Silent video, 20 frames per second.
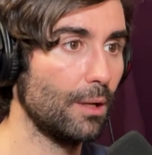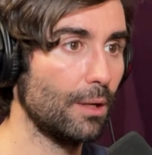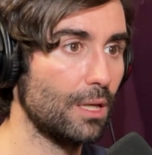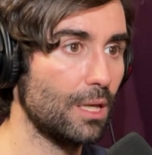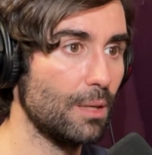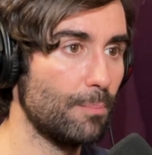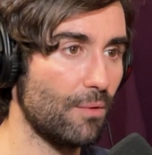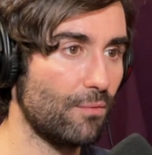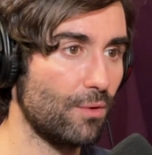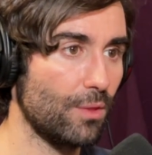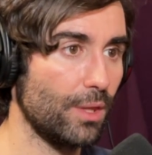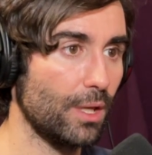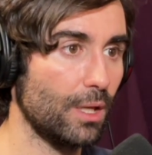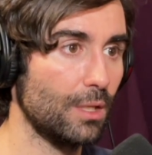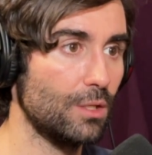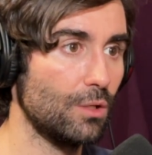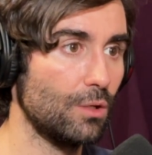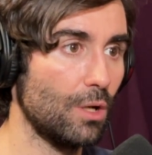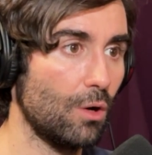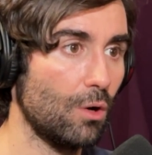keep everything
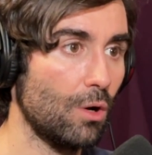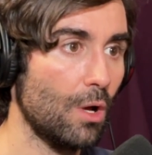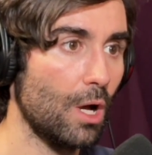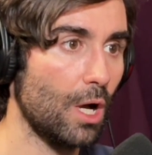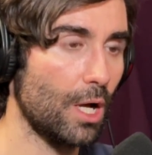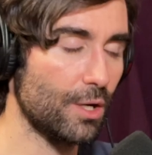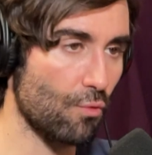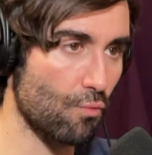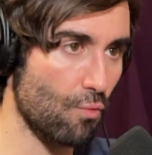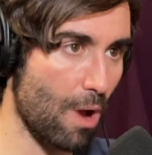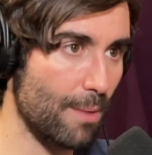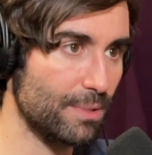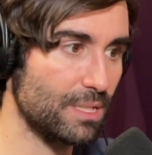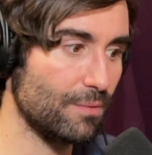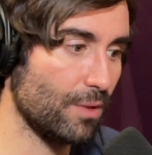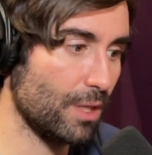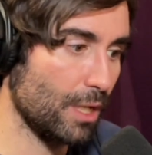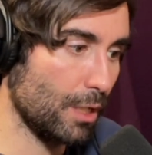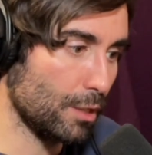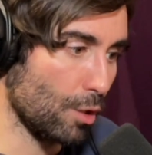under wraps,
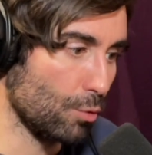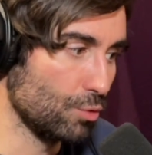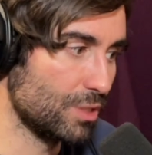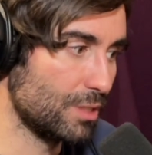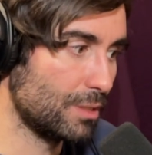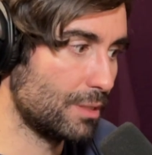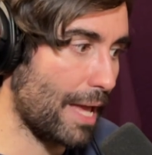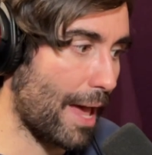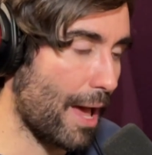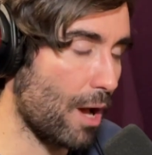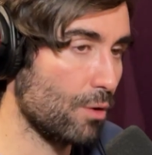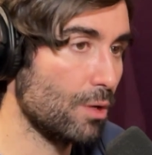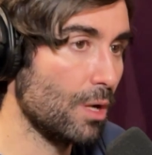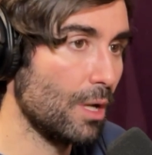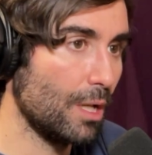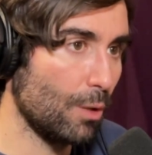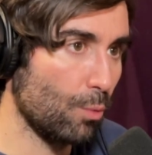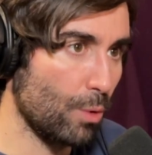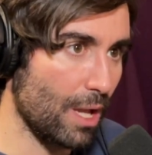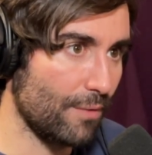everything closed down.
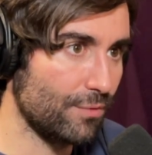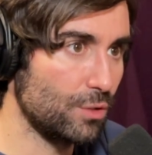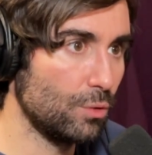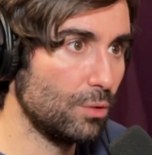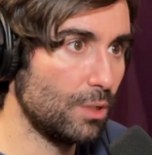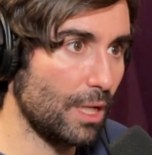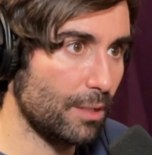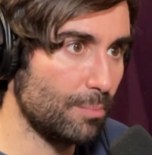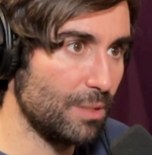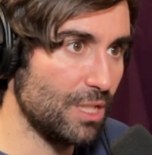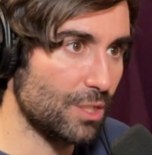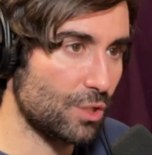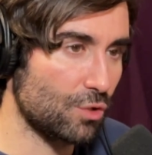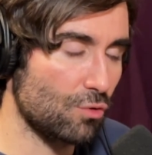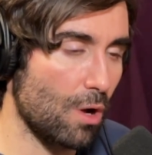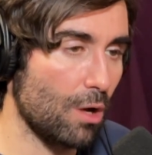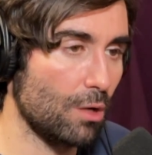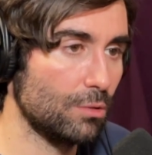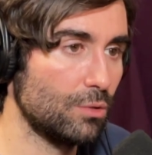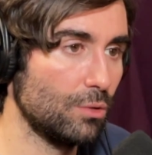We have to be
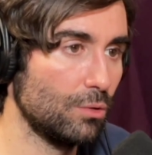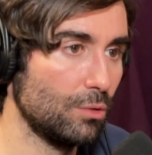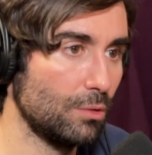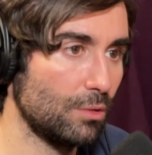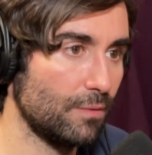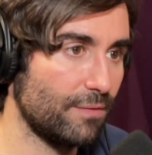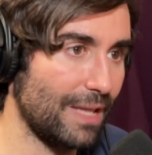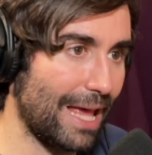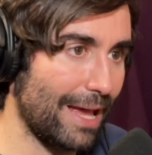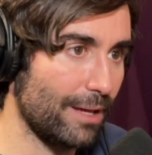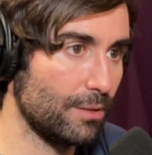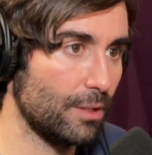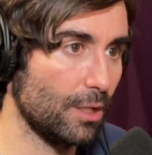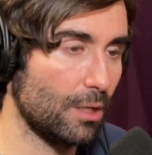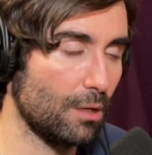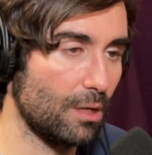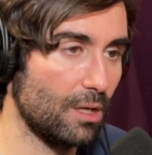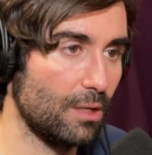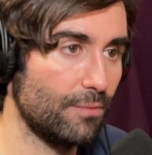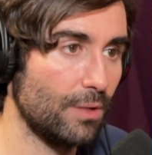strong to flatten the
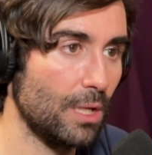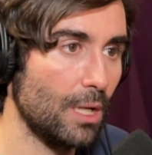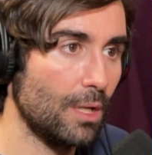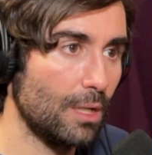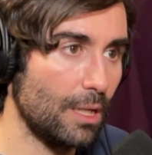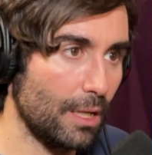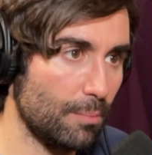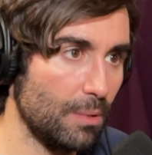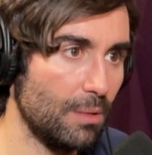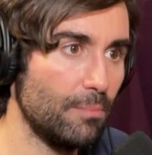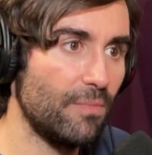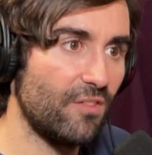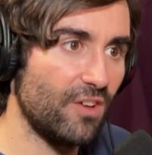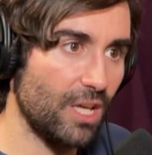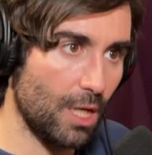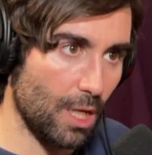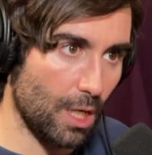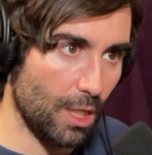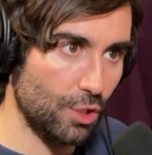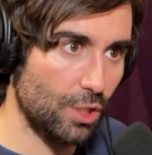curve, being
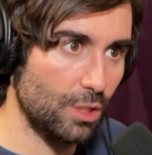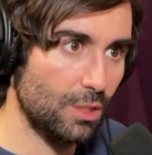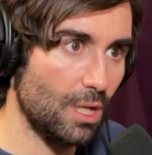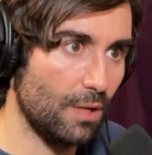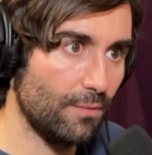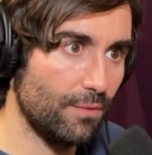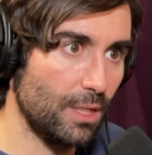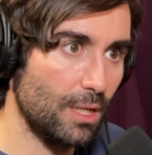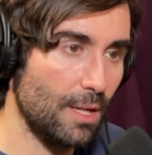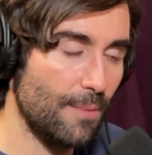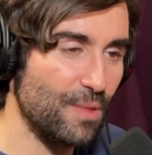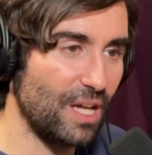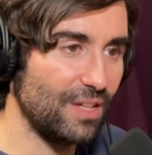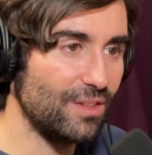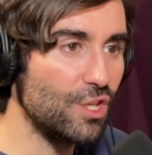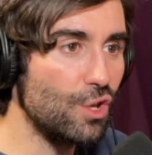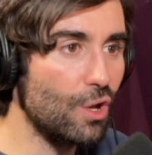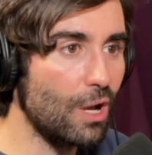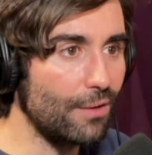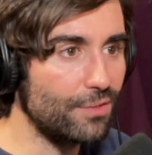very conscious of it. And
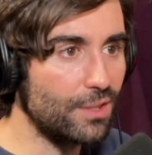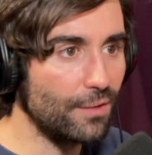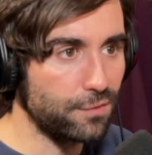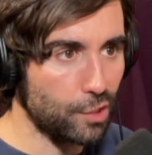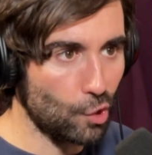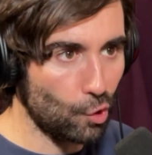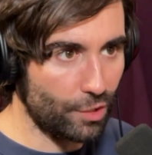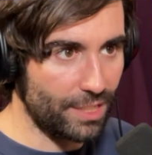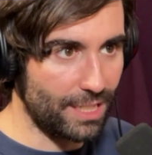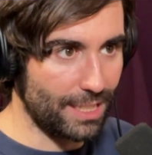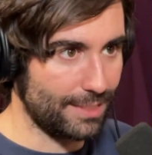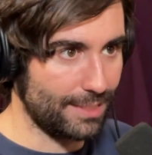then you have the Florida